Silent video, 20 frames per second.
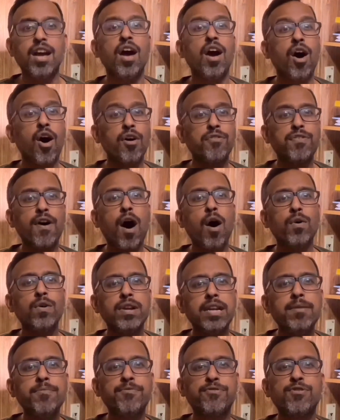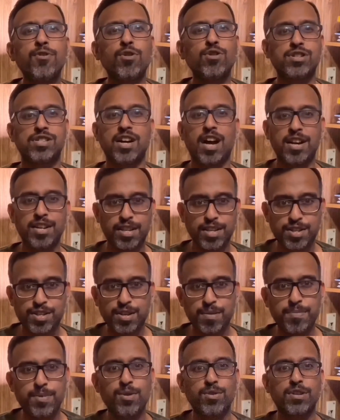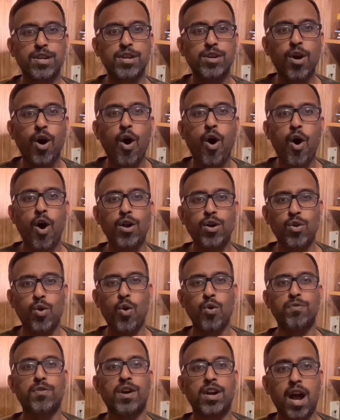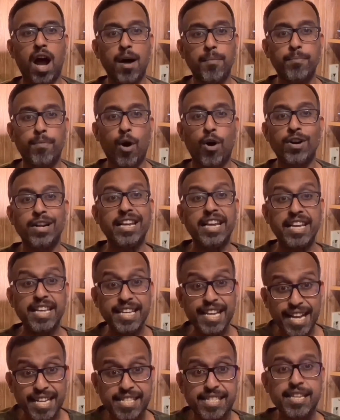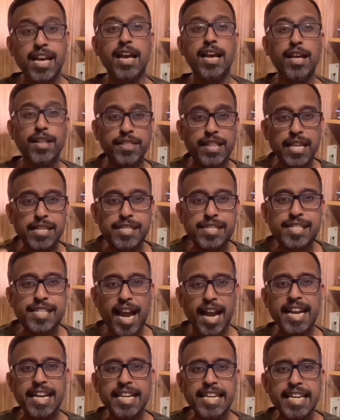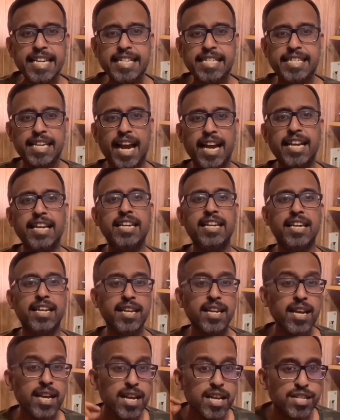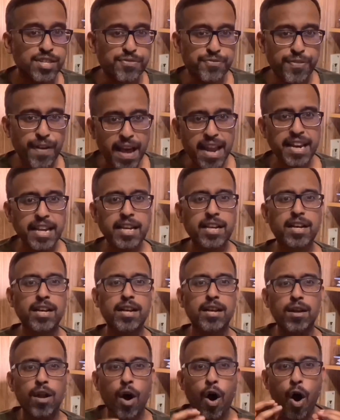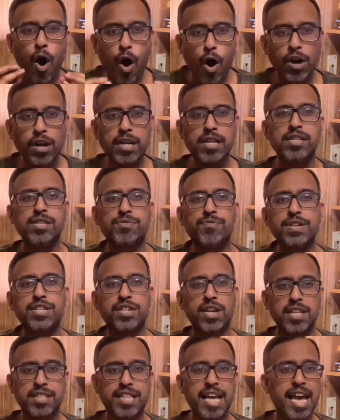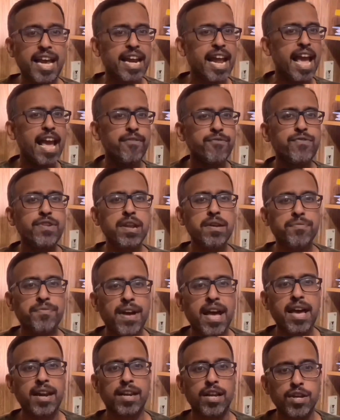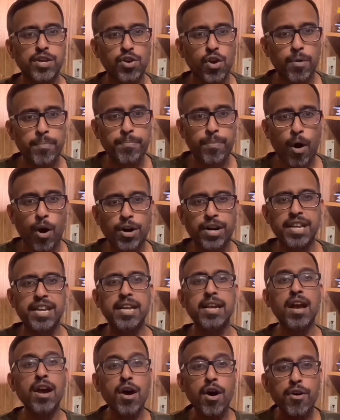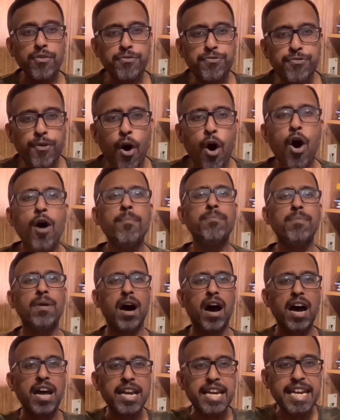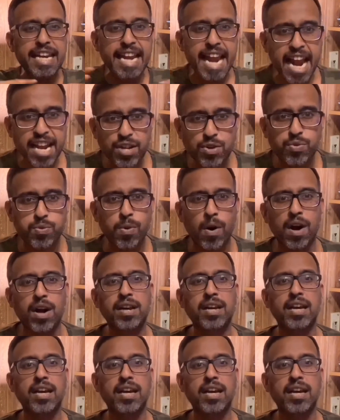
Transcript: of how lymph nodes are distributed all over our body. Yes, these tiny, tiny spherical organs which are there everywhere in your body form a network